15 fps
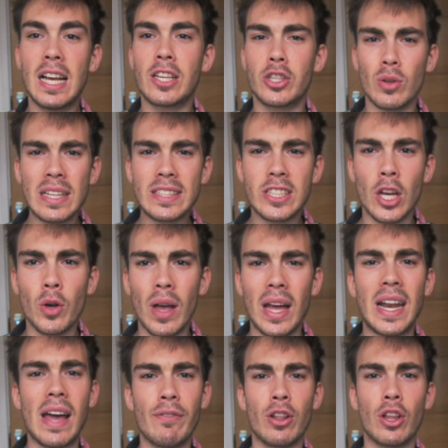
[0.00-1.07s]
So let's go
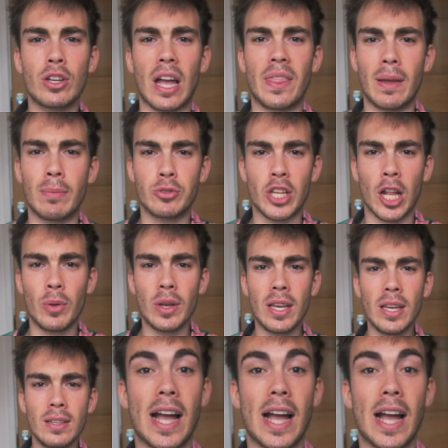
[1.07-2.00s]
and have a look at them, shall we?